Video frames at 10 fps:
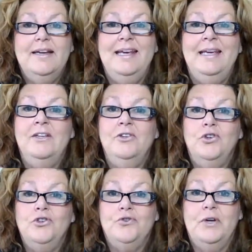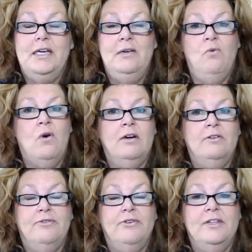in your drinking
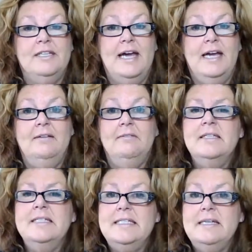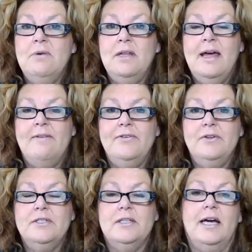water for the day and see what that
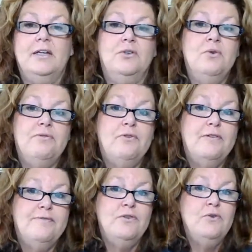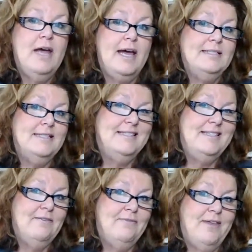feels like. Do it for a few days and
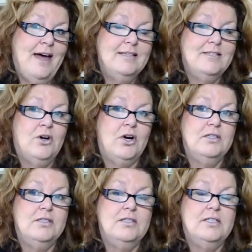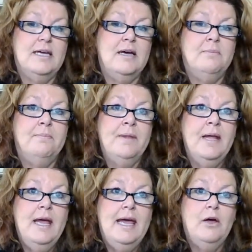see if that starts to
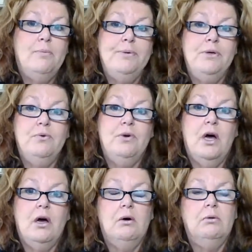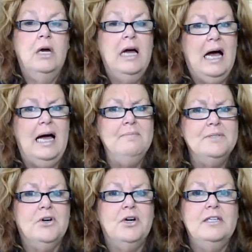help you go, I'm
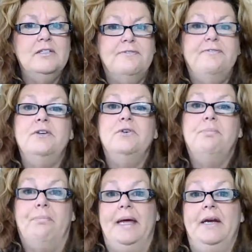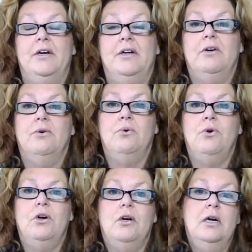starting to feel better,
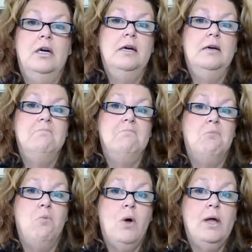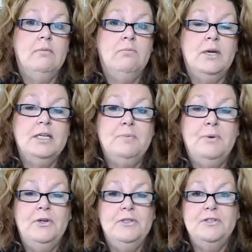or what
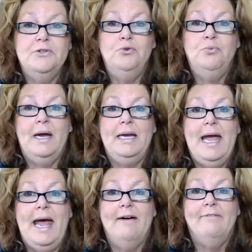experiences you might have